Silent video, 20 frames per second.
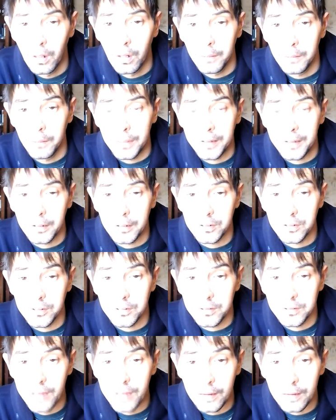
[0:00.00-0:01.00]
because
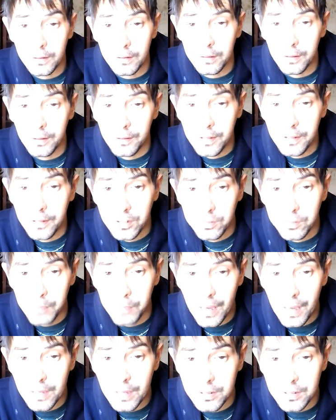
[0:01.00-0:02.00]
technically this
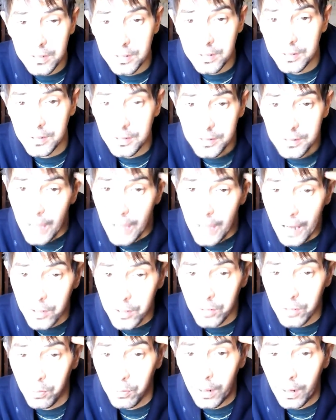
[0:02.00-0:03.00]
space is inside
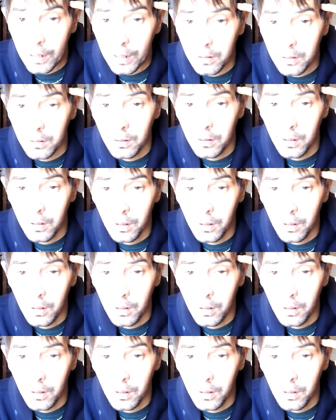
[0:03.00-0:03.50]
your brain